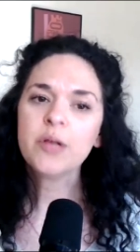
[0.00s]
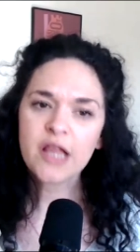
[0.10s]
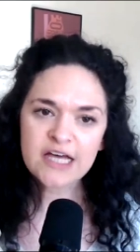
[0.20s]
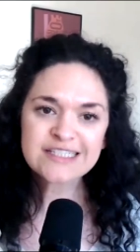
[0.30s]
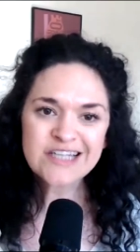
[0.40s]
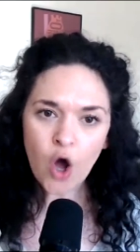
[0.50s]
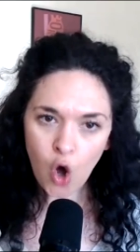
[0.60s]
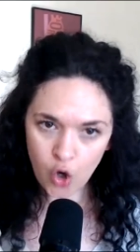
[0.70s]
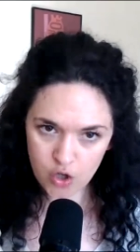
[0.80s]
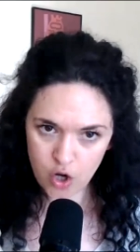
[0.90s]
plus
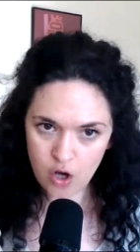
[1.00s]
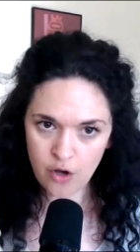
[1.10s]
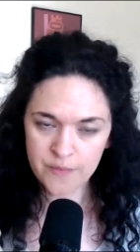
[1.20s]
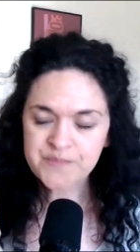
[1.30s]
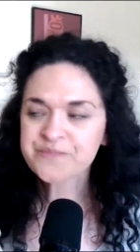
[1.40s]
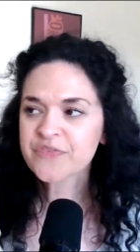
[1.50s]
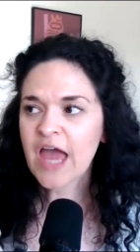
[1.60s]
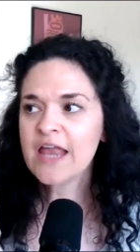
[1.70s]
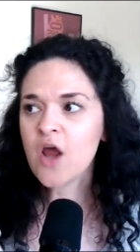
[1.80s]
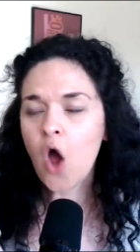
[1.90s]
alcohol.
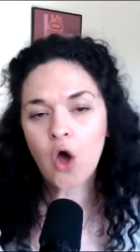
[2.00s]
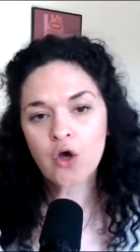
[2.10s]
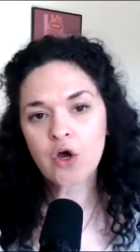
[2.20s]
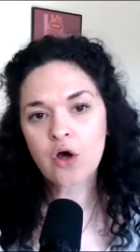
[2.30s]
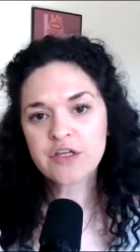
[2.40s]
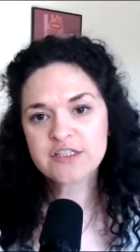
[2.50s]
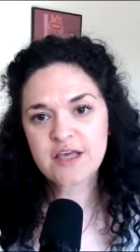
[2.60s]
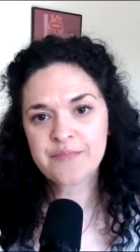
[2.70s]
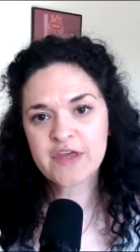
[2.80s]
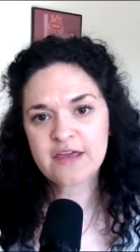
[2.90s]
And alcohol is
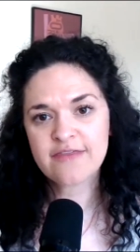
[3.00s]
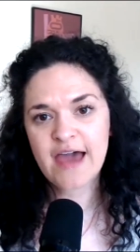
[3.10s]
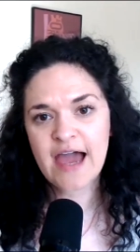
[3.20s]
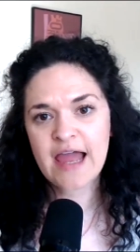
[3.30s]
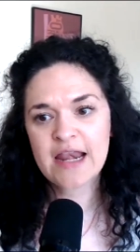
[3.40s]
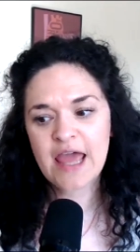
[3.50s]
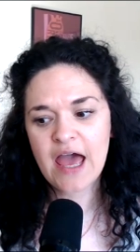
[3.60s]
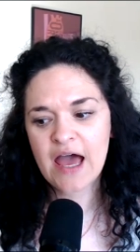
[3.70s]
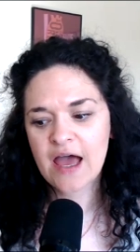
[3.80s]
something that,